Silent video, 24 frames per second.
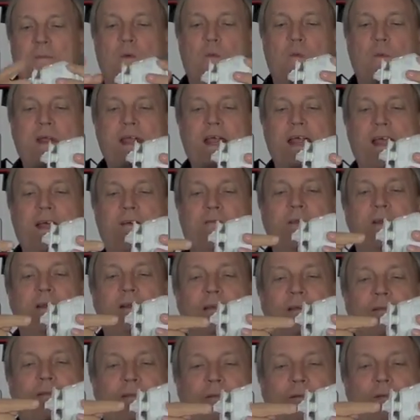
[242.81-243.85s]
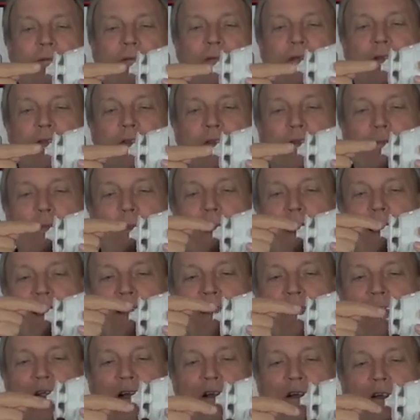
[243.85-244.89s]
We have there's a spine
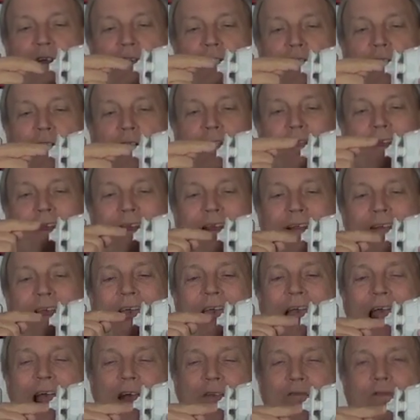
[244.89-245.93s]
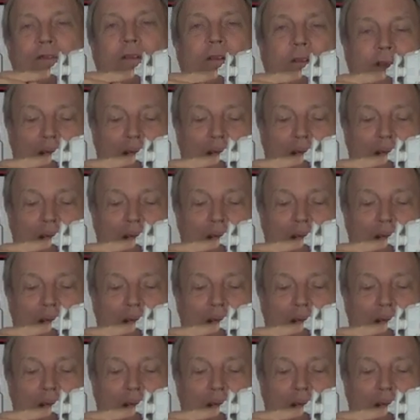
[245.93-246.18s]
connector here that is half the